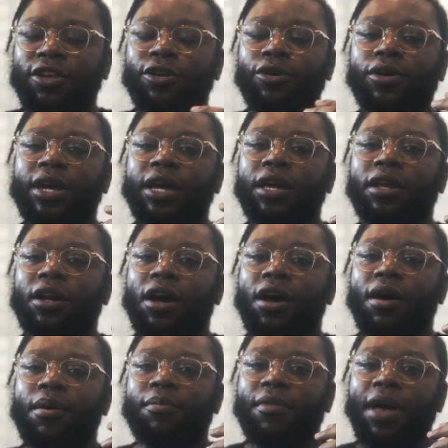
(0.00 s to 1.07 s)
you can
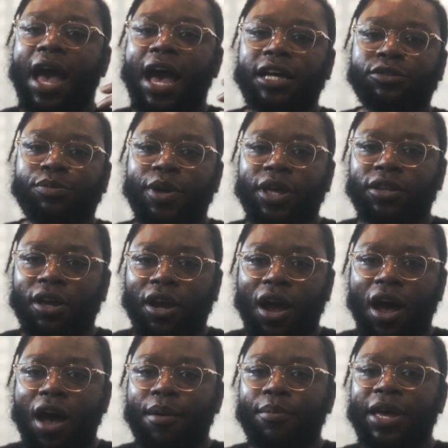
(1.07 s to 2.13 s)
um, ask me in the
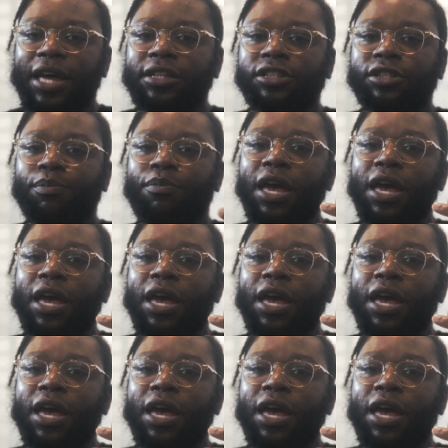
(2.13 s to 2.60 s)
comments.